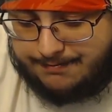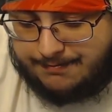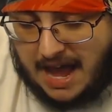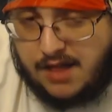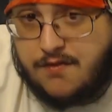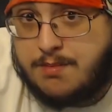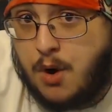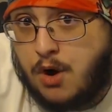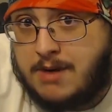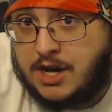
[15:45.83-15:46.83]
As for
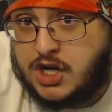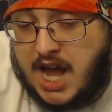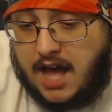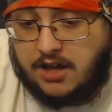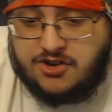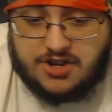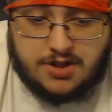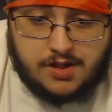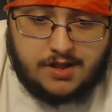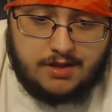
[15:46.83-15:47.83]
Pokemon
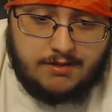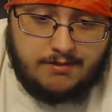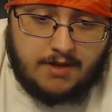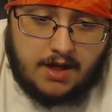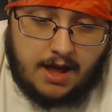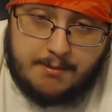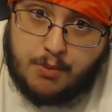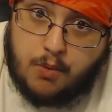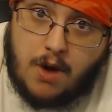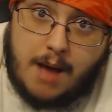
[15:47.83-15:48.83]
challenges, I'm
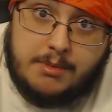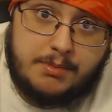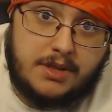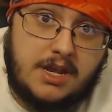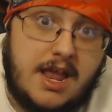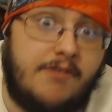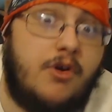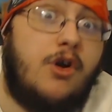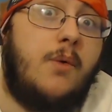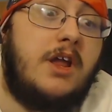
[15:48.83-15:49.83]
probably never
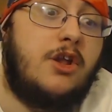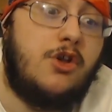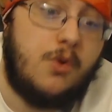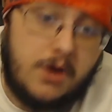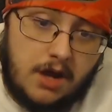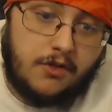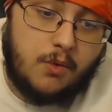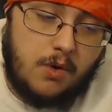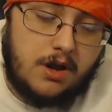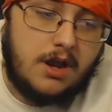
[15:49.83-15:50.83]
going to do another
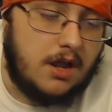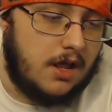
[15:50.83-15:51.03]
one.